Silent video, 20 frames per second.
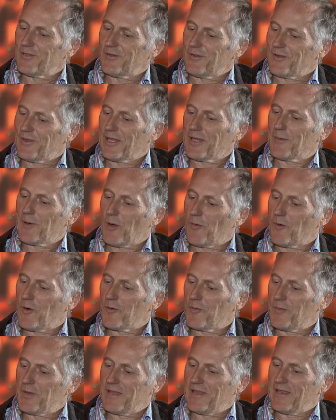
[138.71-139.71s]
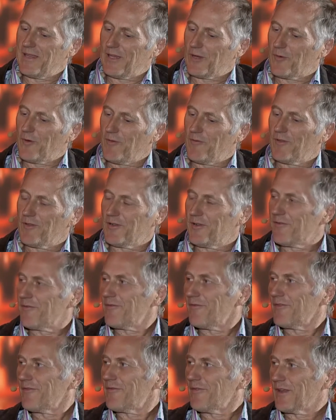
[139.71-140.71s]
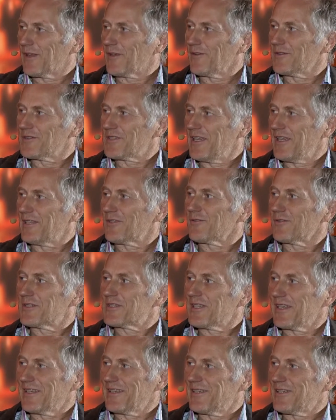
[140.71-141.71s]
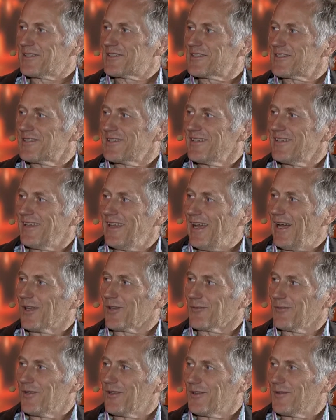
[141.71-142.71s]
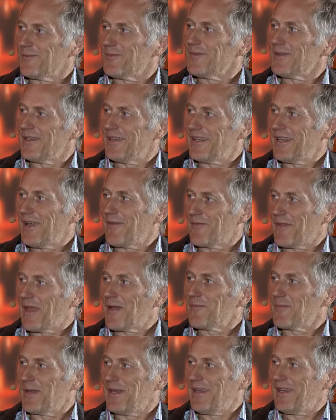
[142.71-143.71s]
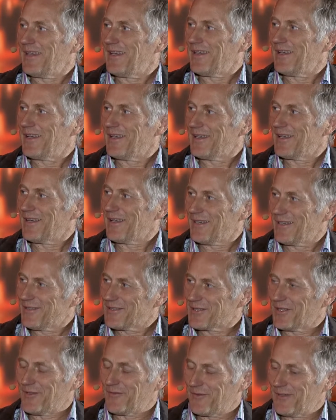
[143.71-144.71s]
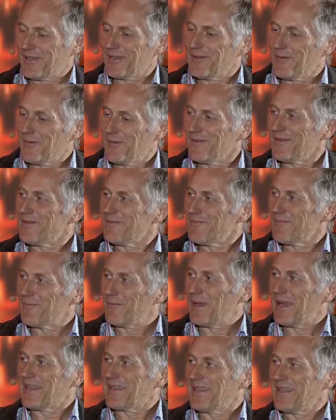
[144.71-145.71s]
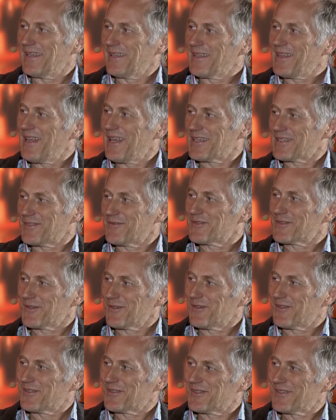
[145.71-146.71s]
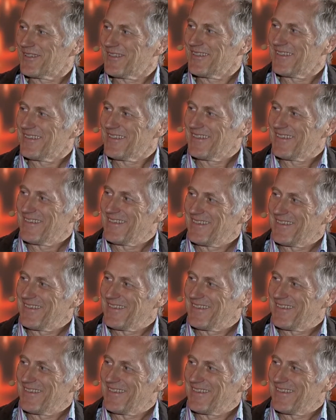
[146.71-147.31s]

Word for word: too to think about what would be the equivalent of Flickr's interestingness algorithm and have that be a, a, sort of a baked in class of search. We